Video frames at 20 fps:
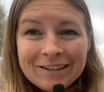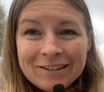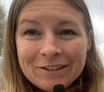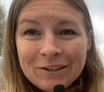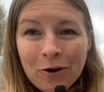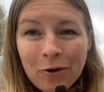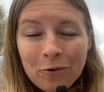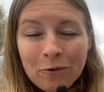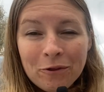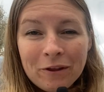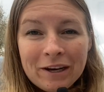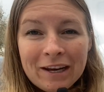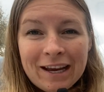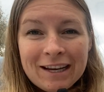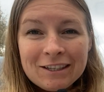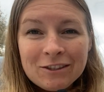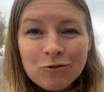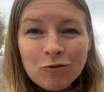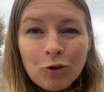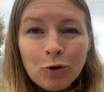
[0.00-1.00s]
so the
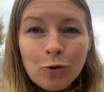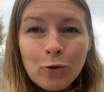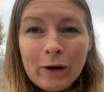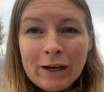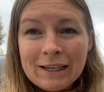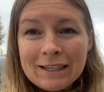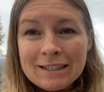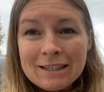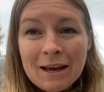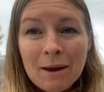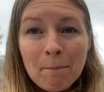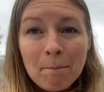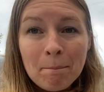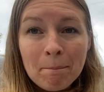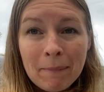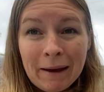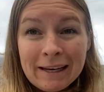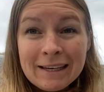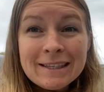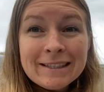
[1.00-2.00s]
next rule is
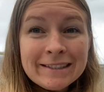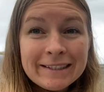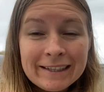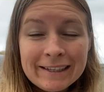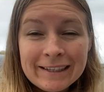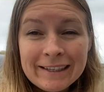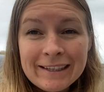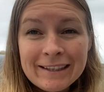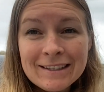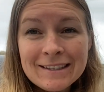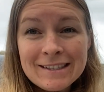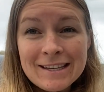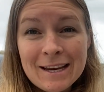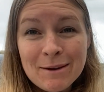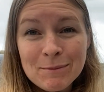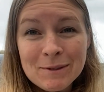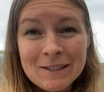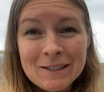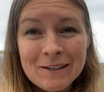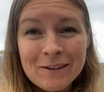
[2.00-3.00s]
basically the
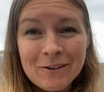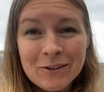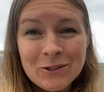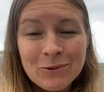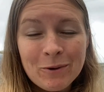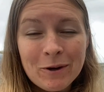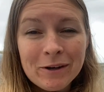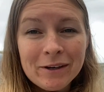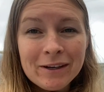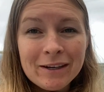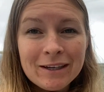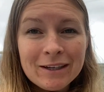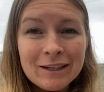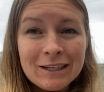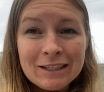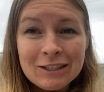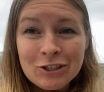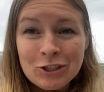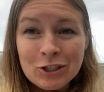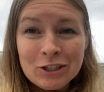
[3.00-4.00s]
same as the last one.
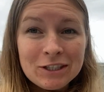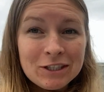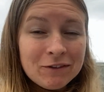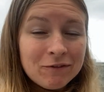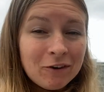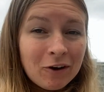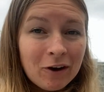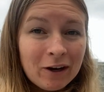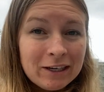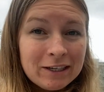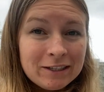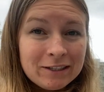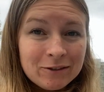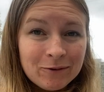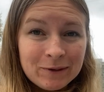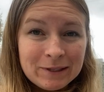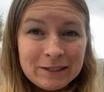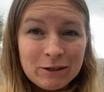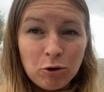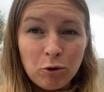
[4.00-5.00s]
It's just divide,
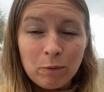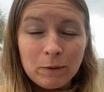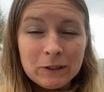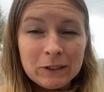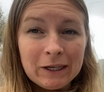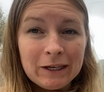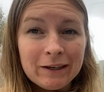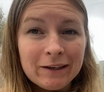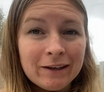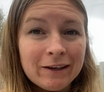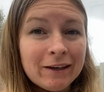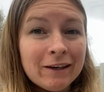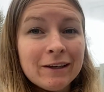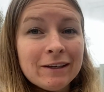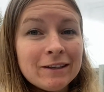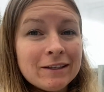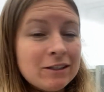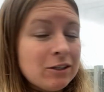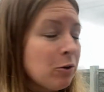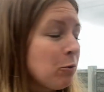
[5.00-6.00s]
so it's the opposite.
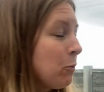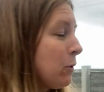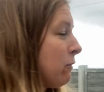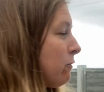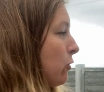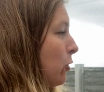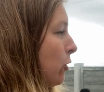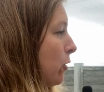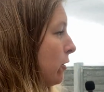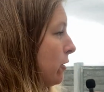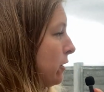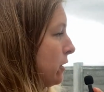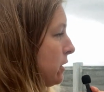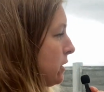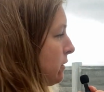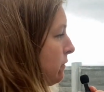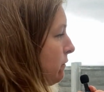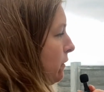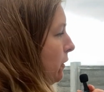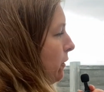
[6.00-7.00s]
So we've got
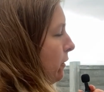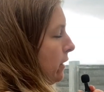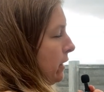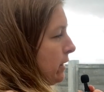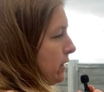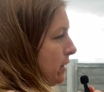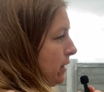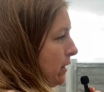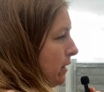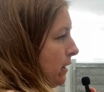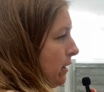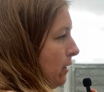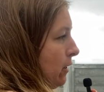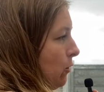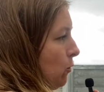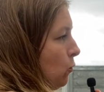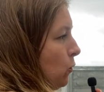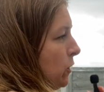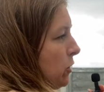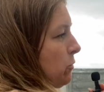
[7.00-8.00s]
divide,
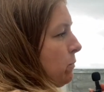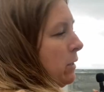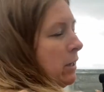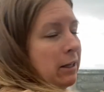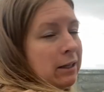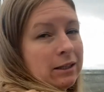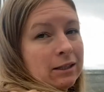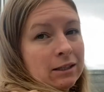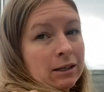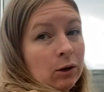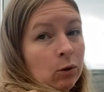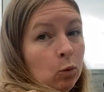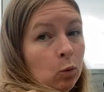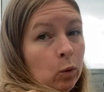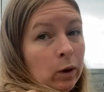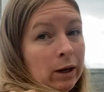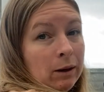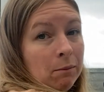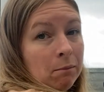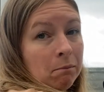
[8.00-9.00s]
which means
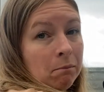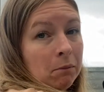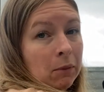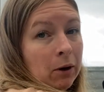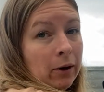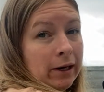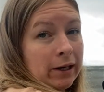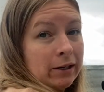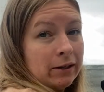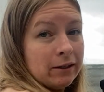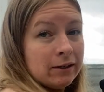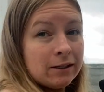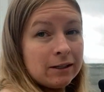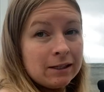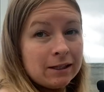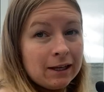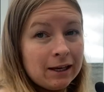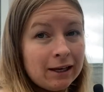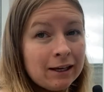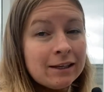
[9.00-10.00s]
we
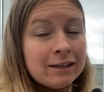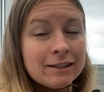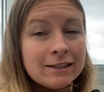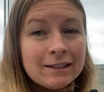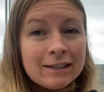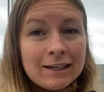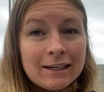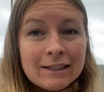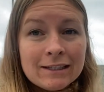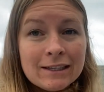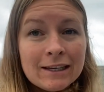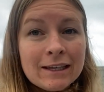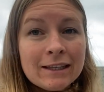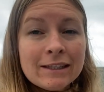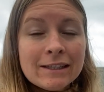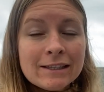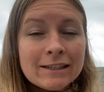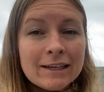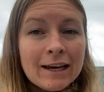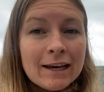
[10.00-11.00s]
minus the indices
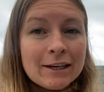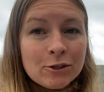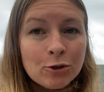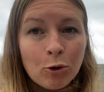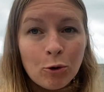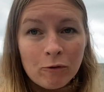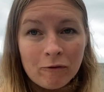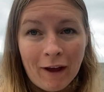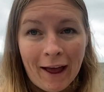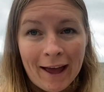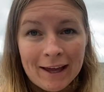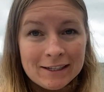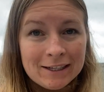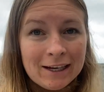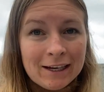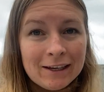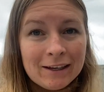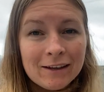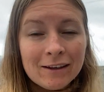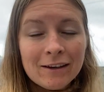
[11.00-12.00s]
instead of
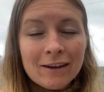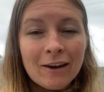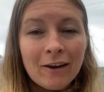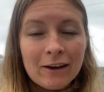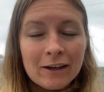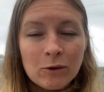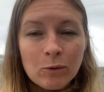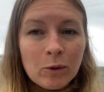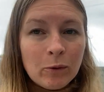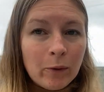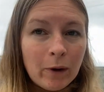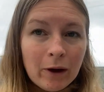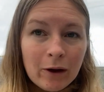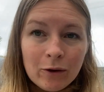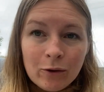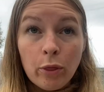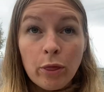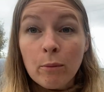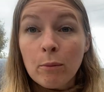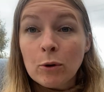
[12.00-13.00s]
adding like we were
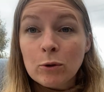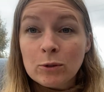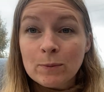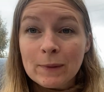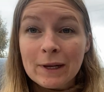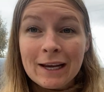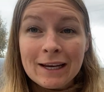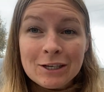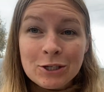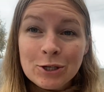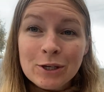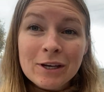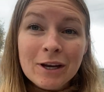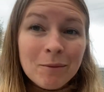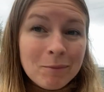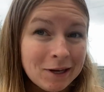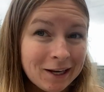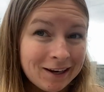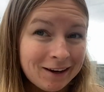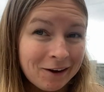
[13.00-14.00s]
on the multiplication a
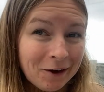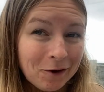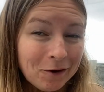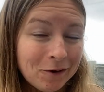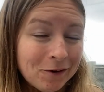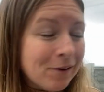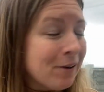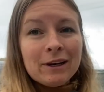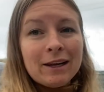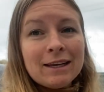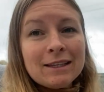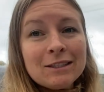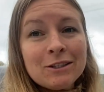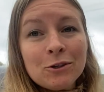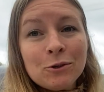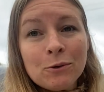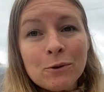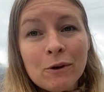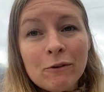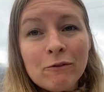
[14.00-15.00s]
minute ago. Let's
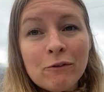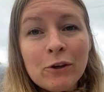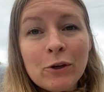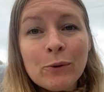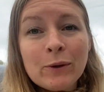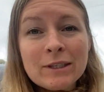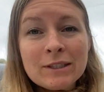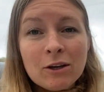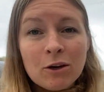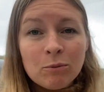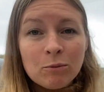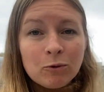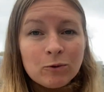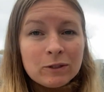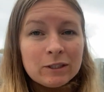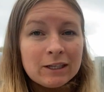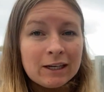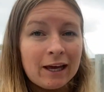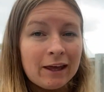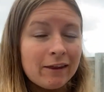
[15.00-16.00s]
do a few
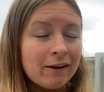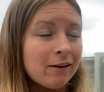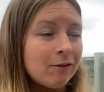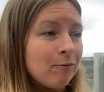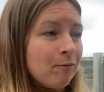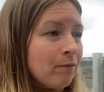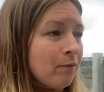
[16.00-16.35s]
examples together.